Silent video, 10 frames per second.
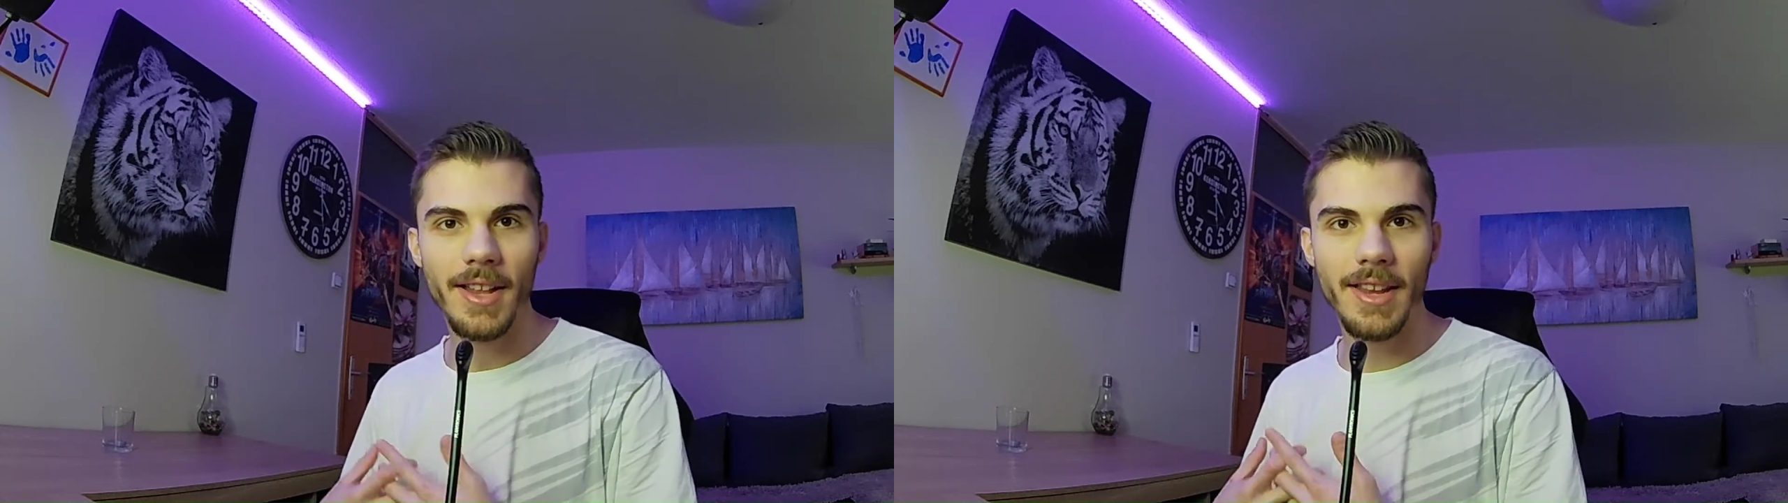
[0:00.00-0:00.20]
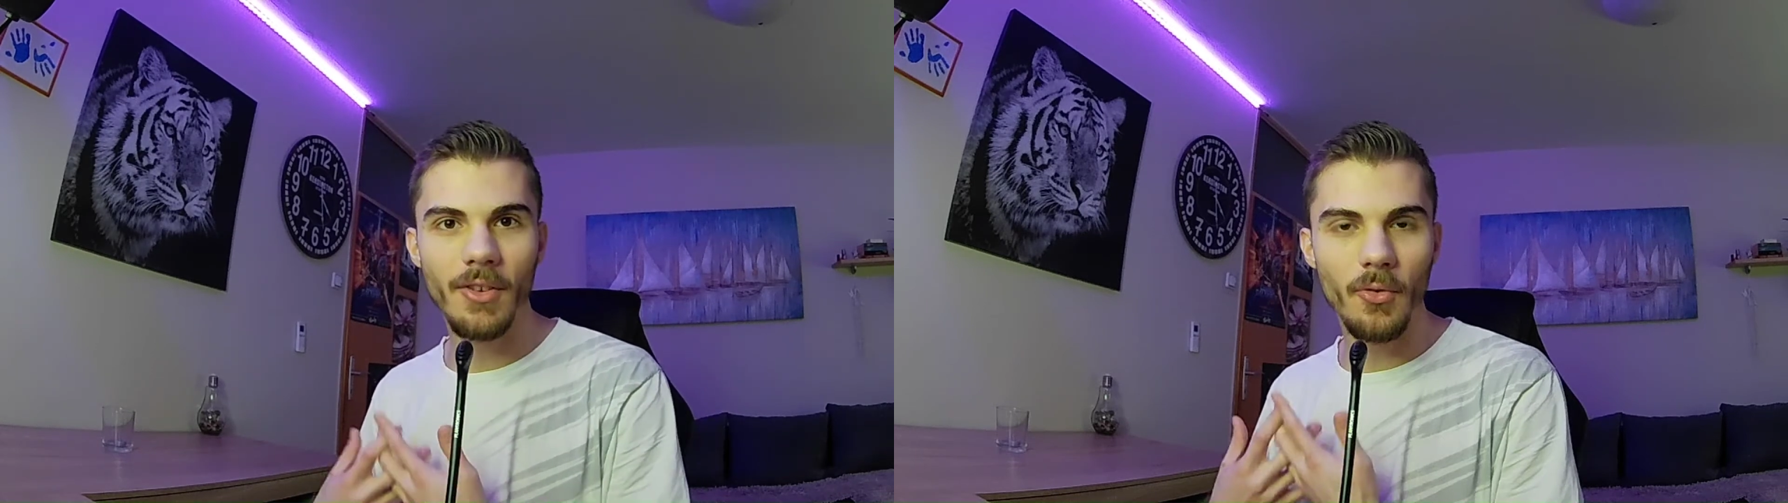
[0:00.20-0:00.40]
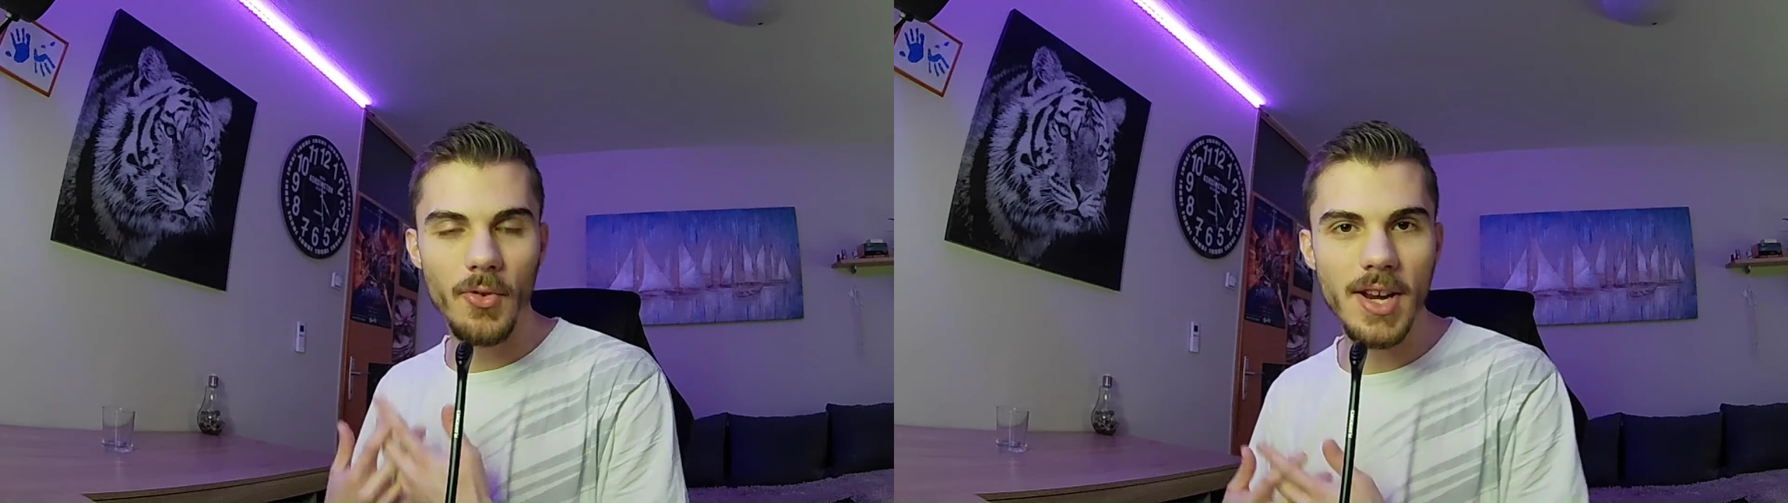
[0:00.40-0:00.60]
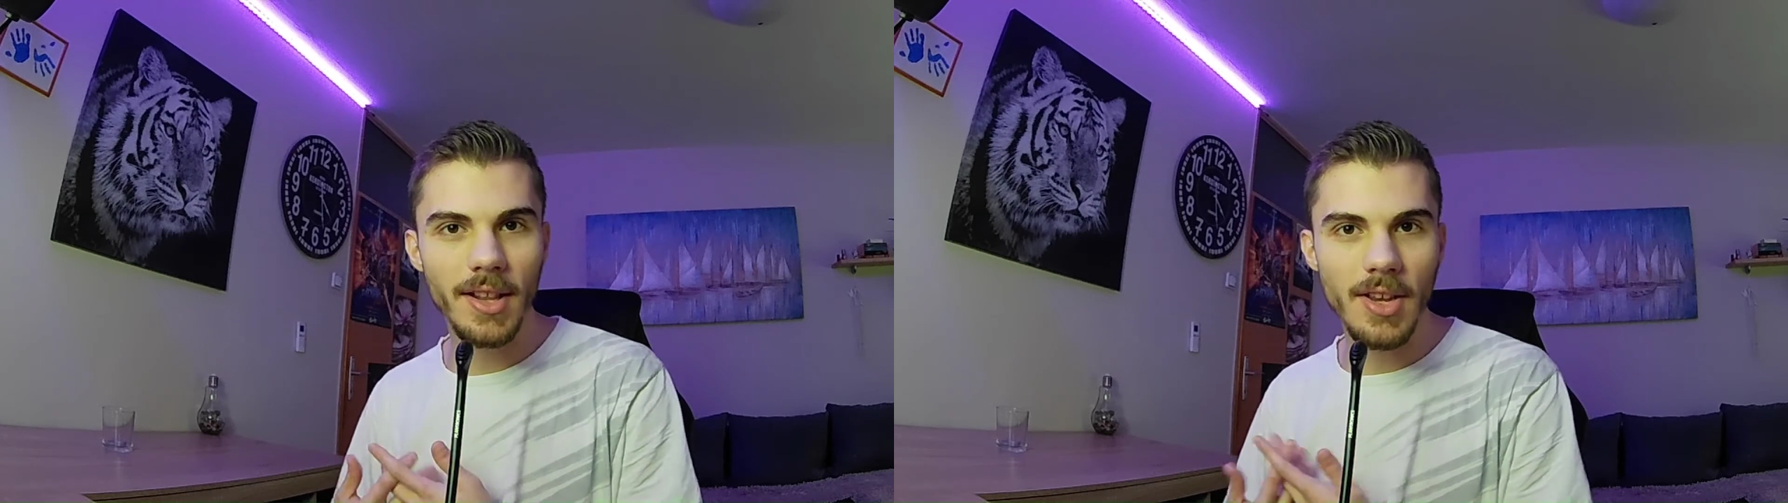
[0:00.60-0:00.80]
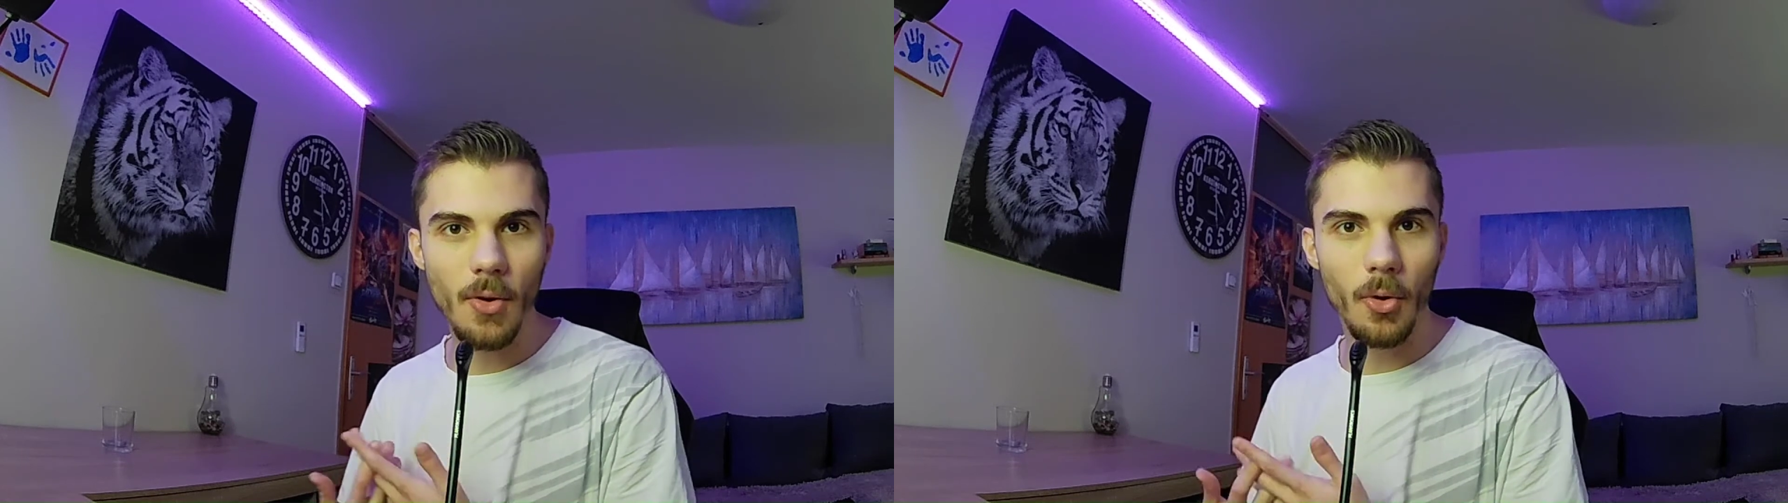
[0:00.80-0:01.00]
They're
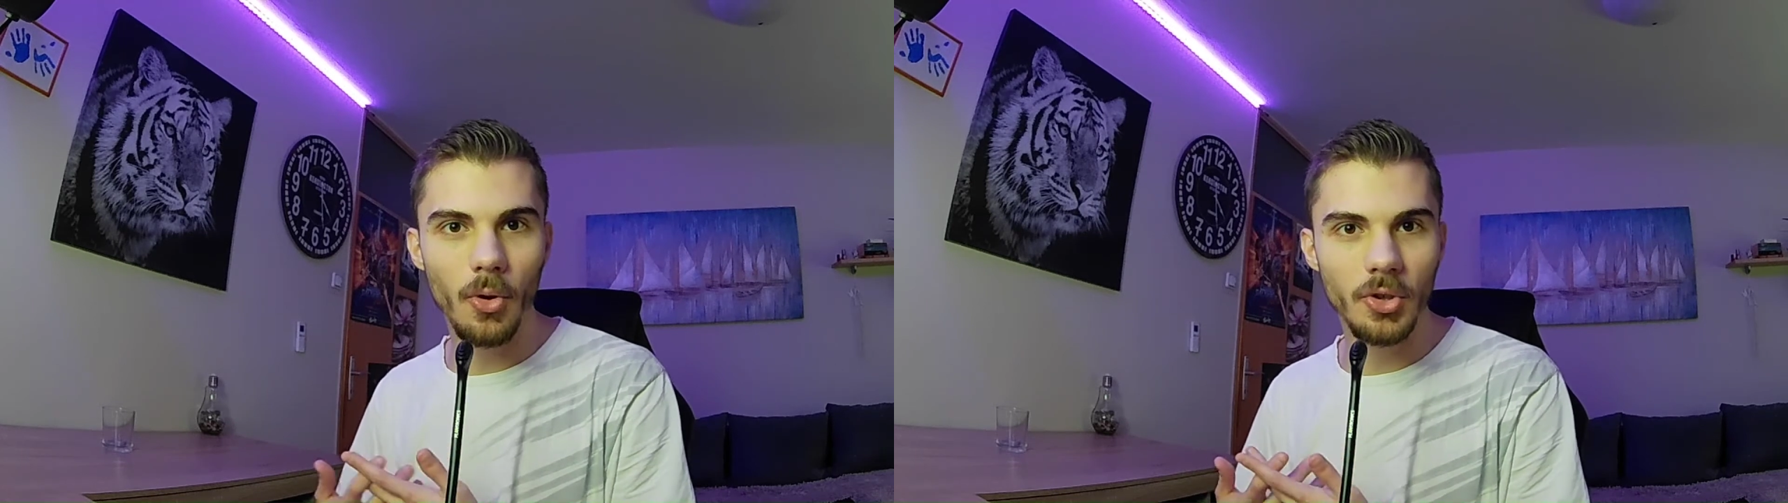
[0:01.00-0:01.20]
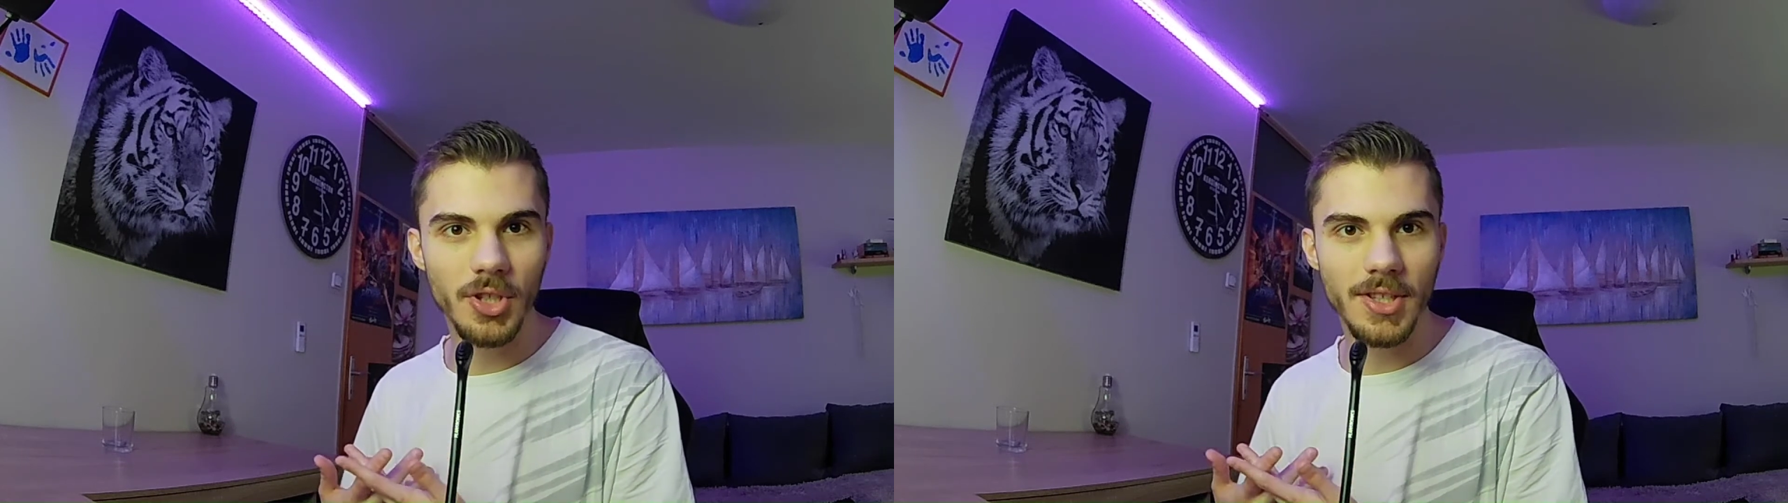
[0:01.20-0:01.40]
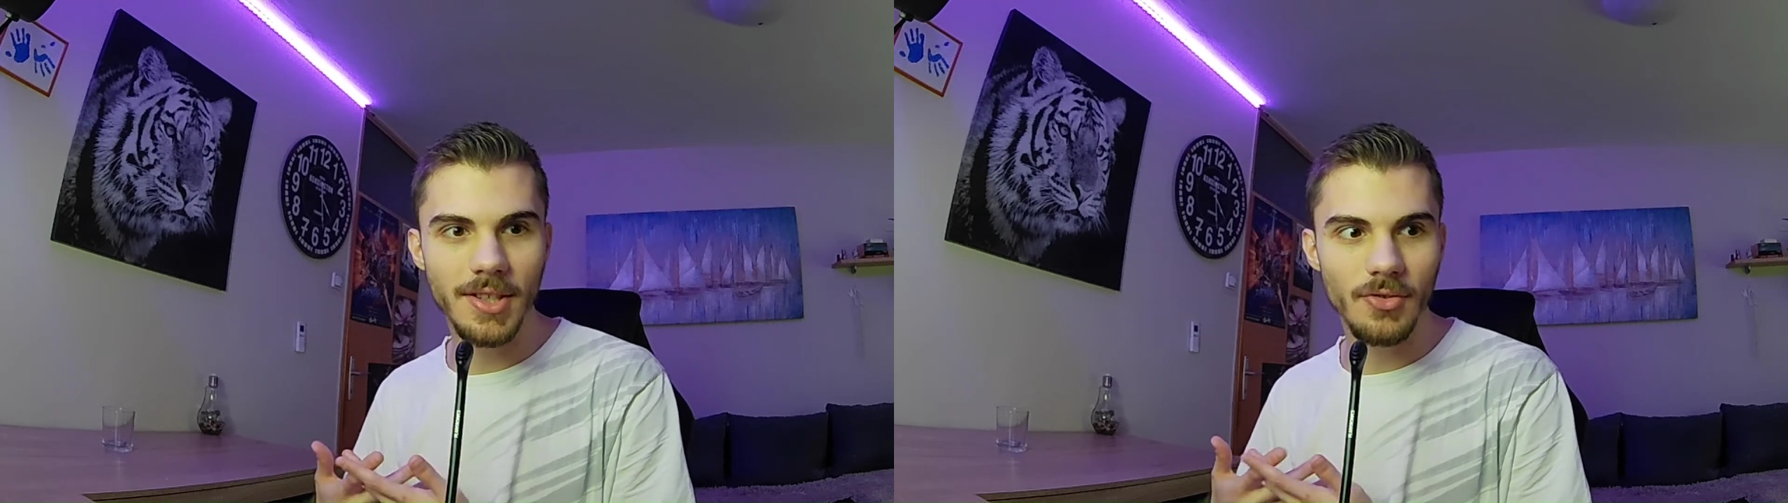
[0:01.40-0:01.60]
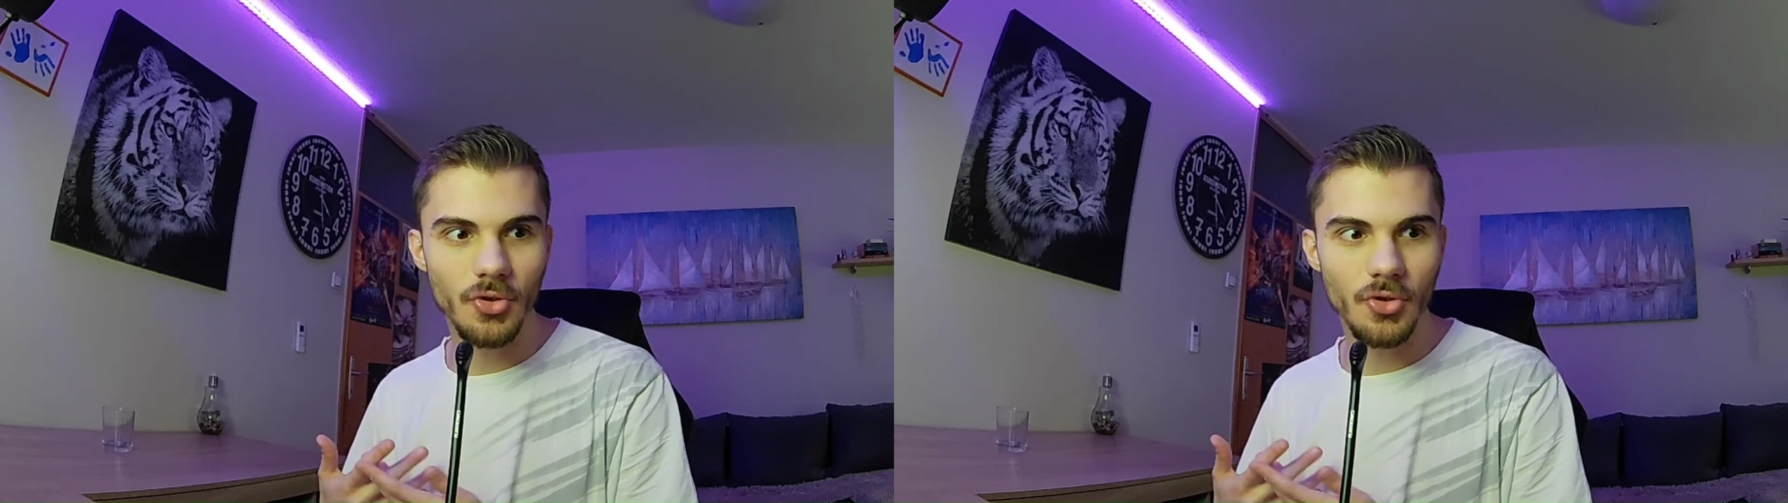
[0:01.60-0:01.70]
really all just